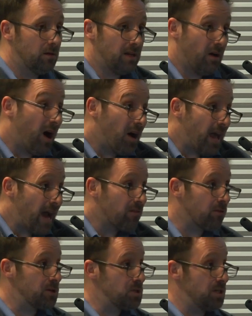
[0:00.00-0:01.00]
Now, on
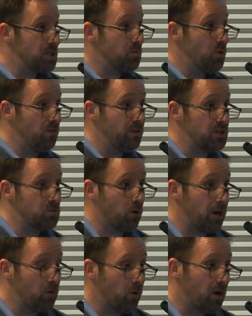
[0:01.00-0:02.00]
average, these movies were
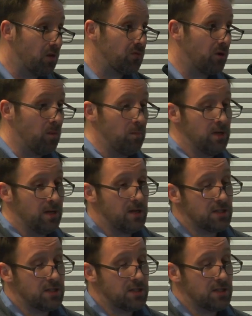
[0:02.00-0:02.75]
anywhere from,